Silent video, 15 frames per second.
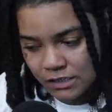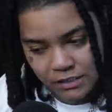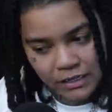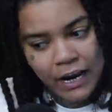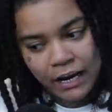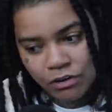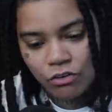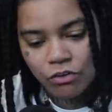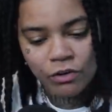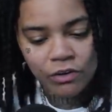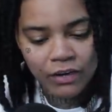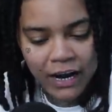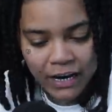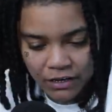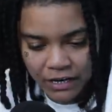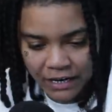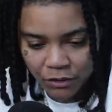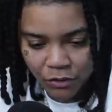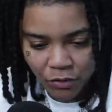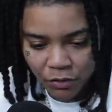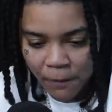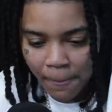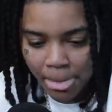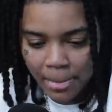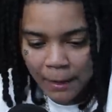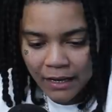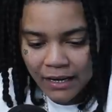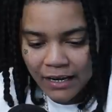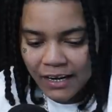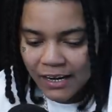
category or that category. Right.